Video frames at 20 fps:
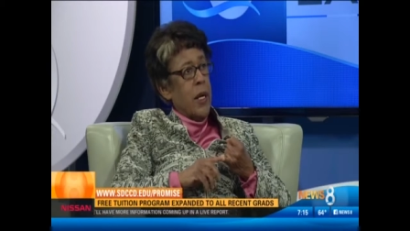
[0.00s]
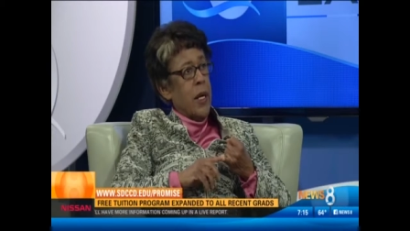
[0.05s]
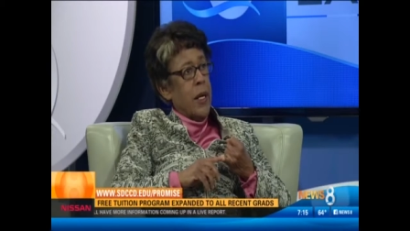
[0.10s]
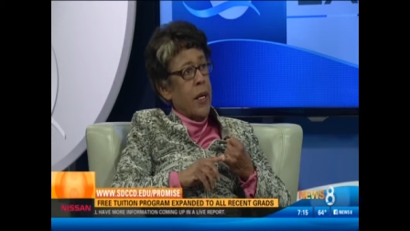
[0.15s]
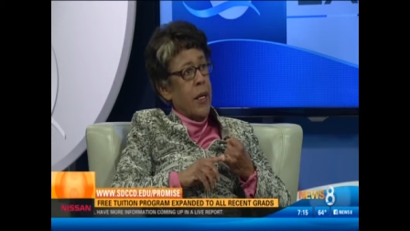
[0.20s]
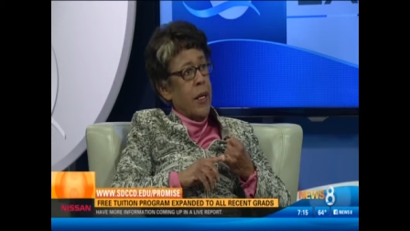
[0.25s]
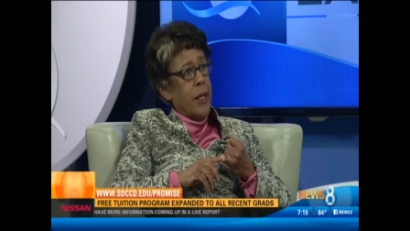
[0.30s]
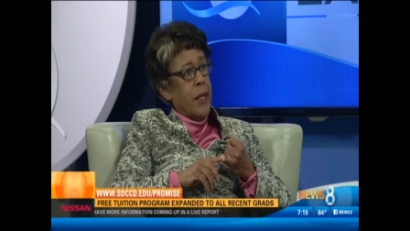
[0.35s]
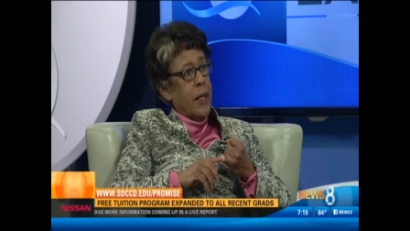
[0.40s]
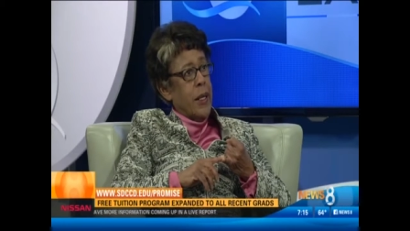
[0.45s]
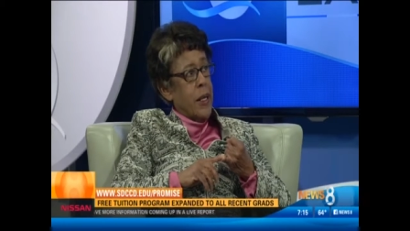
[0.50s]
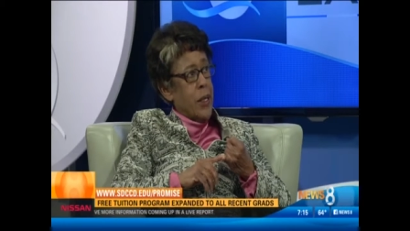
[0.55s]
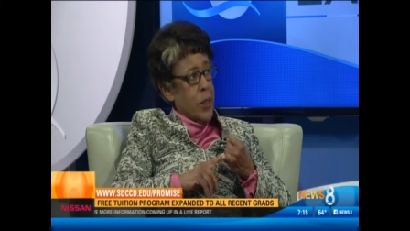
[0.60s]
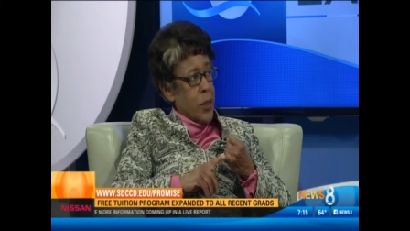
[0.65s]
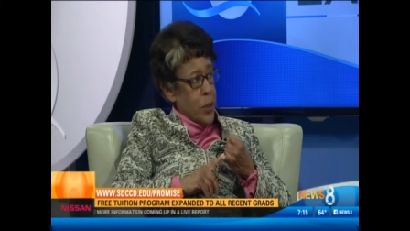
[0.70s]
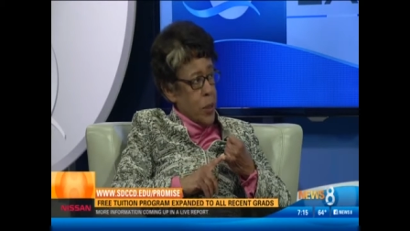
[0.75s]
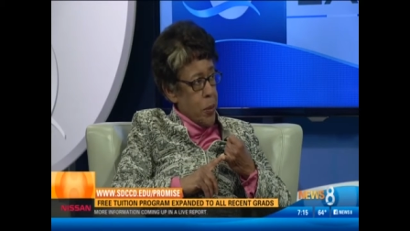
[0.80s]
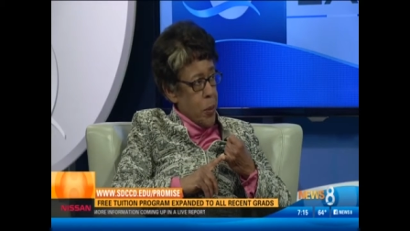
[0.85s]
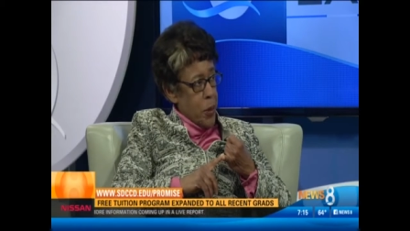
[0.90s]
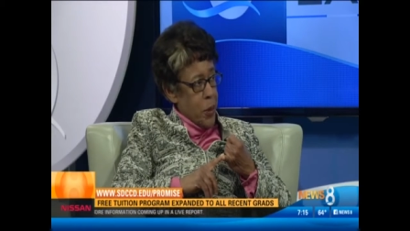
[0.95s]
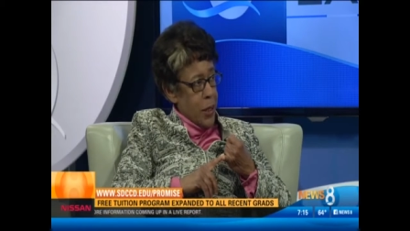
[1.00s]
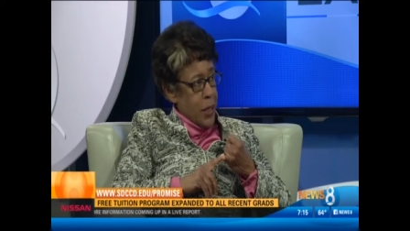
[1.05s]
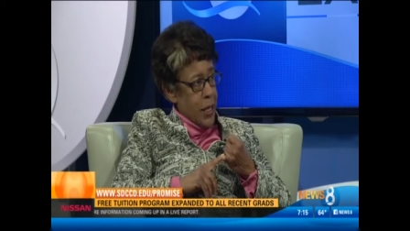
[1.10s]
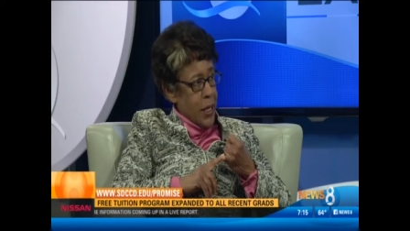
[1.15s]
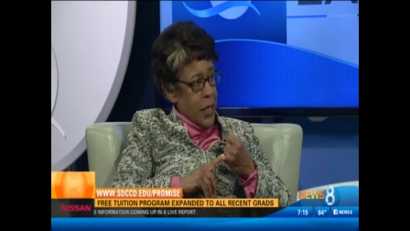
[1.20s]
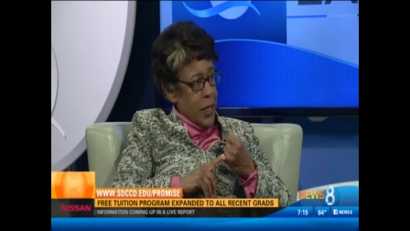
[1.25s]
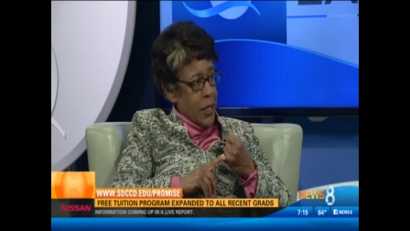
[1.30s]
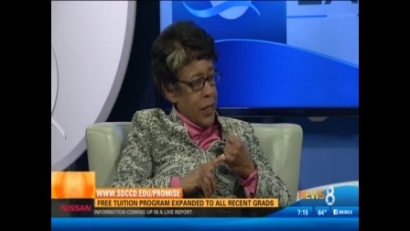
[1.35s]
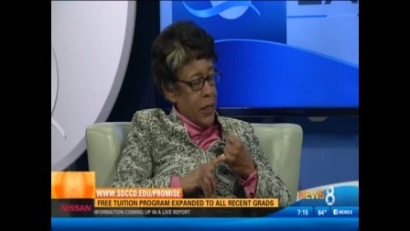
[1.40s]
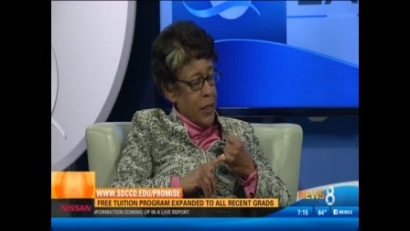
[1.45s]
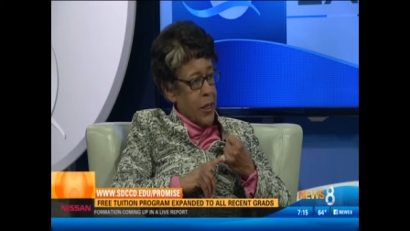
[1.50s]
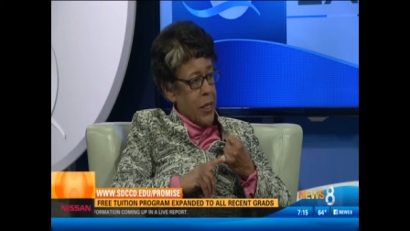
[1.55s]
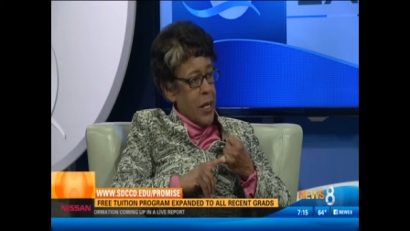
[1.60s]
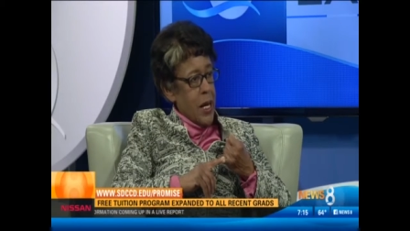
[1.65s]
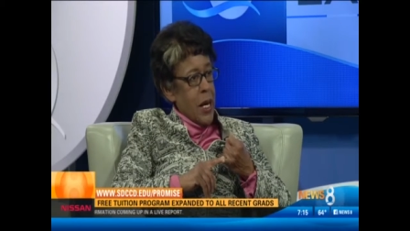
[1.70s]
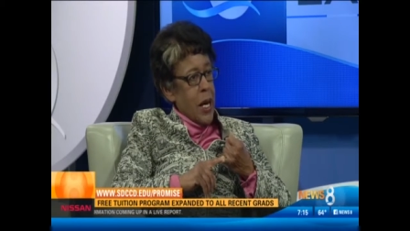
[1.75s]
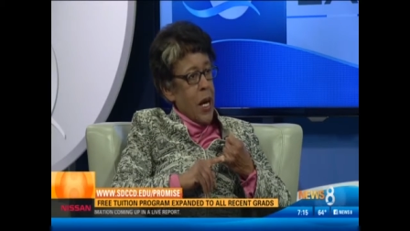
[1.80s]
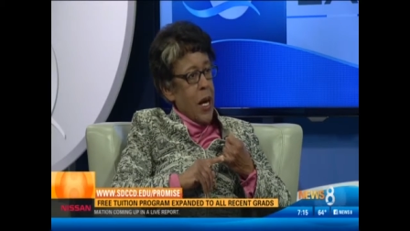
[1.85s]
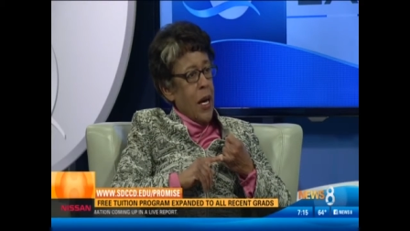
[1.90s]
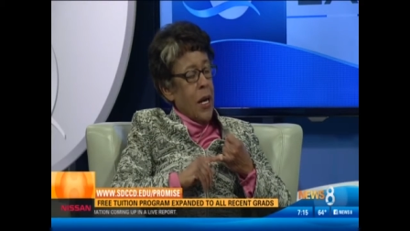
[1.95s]
uh, in the community college,
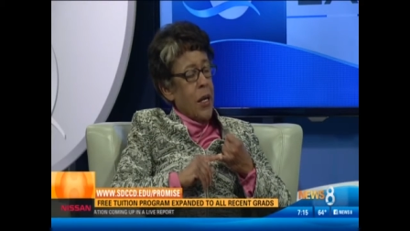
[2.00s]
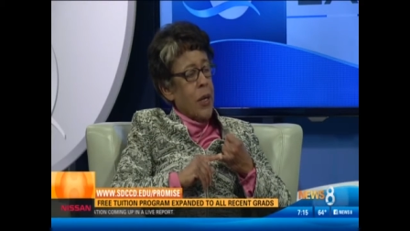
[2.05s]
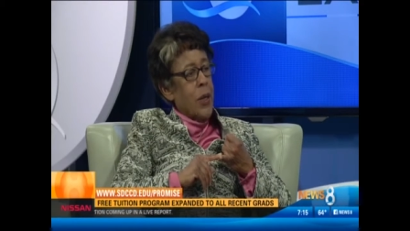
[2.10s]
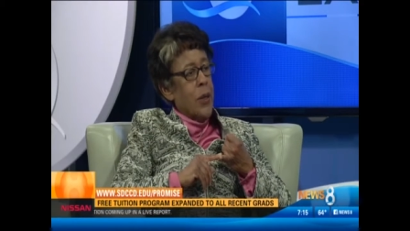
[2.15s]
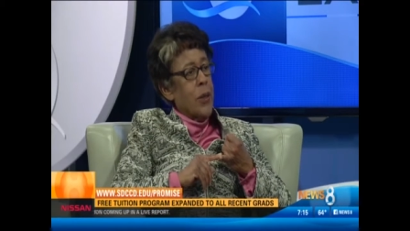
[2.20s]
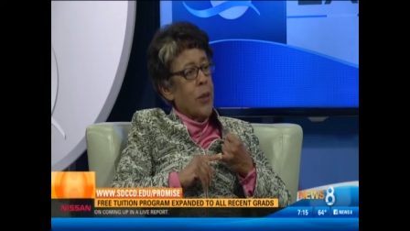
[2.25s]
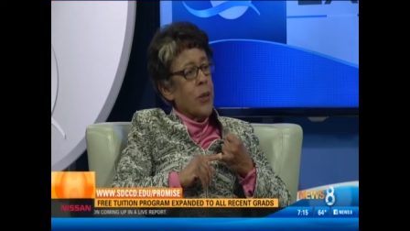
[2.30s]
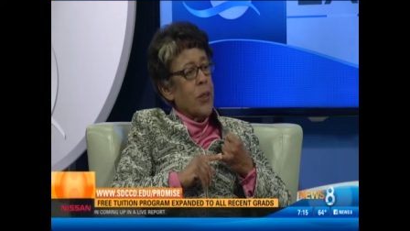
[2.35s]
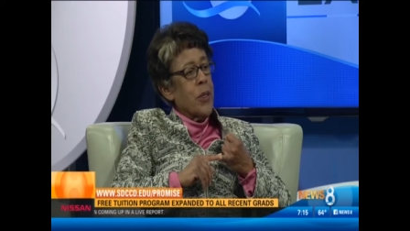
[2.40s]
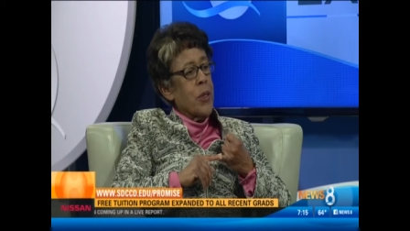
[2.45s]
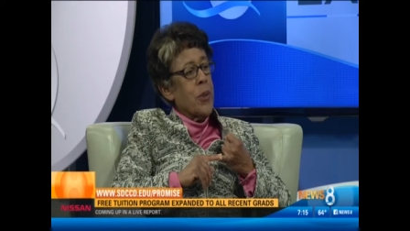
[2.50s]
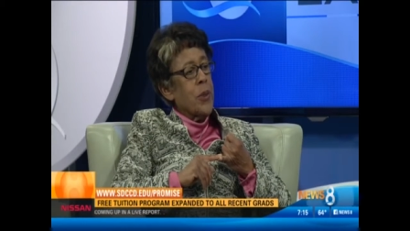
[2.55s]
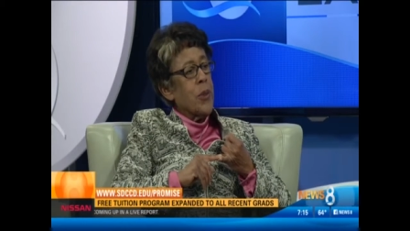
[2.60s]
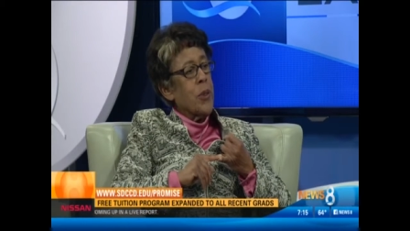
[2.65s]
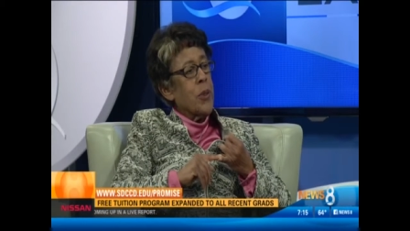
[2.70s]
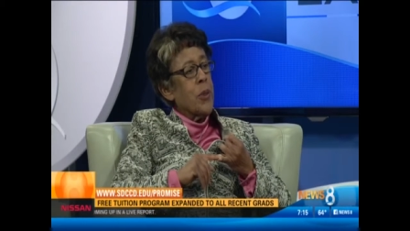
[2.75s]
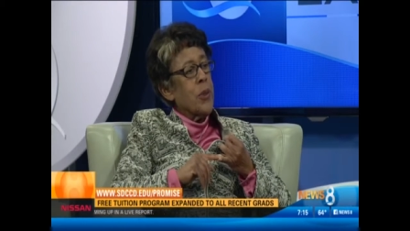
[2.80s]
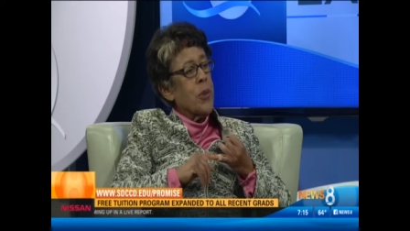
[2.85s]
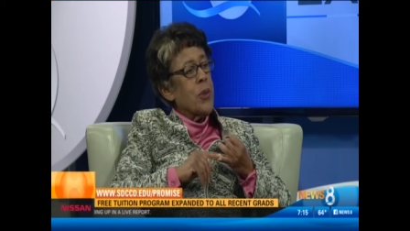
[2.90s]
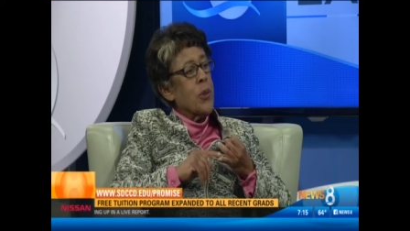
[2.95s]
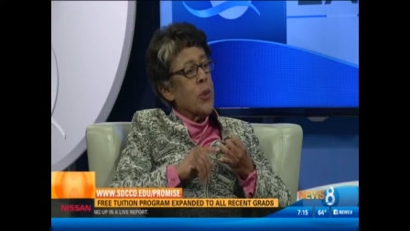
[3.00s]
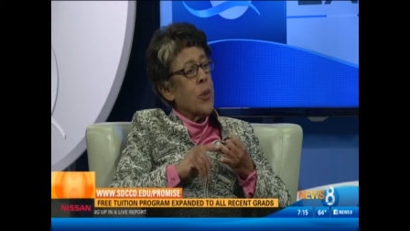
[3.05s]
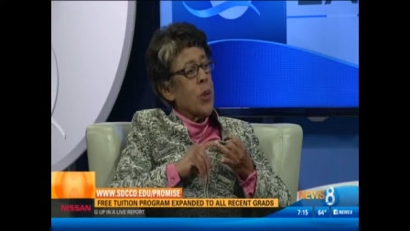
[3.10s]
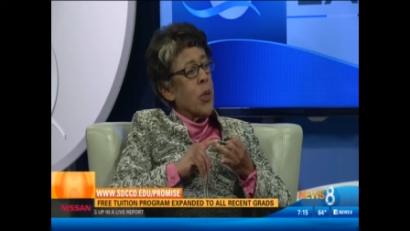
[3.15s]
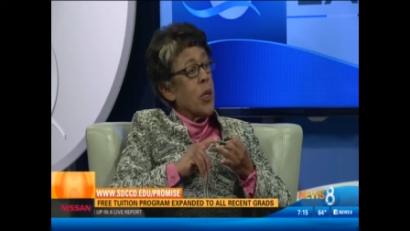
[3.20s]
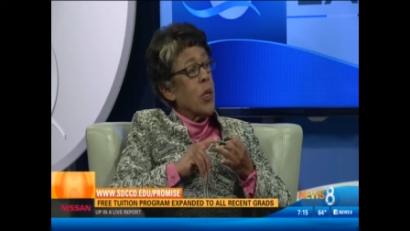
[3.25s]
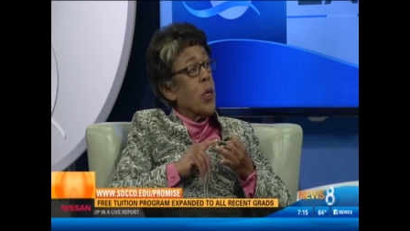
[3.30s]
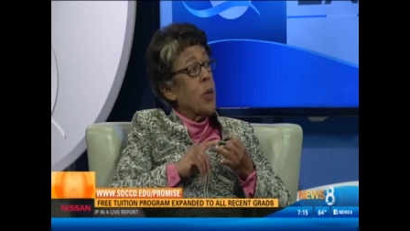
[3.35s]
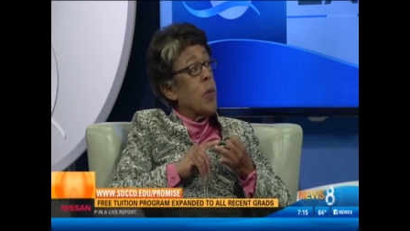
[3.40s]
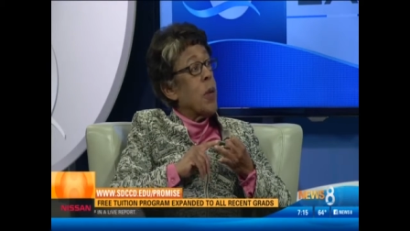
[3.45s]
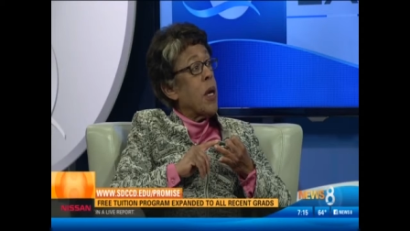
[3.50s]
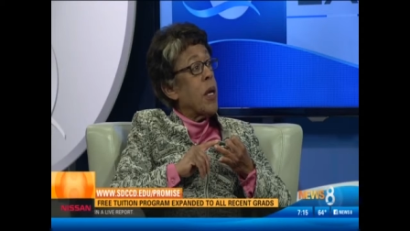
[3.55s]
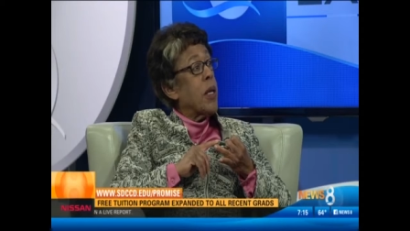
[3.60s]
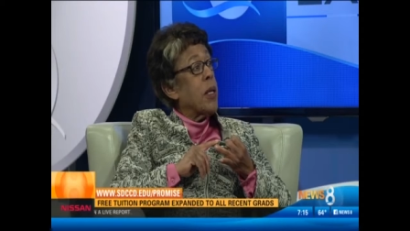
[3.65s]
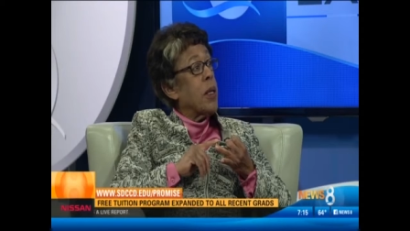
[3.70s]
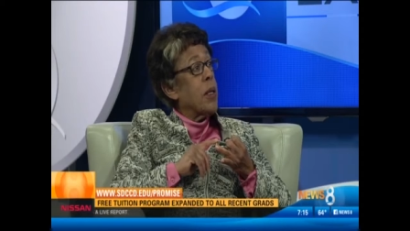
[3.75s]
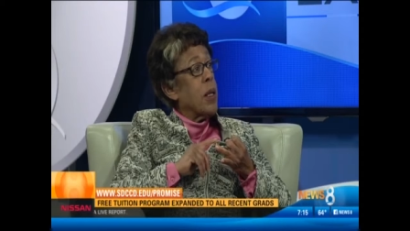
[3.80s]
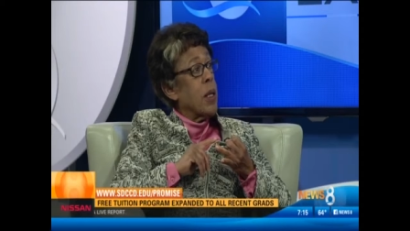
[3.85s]
and also students who are going to make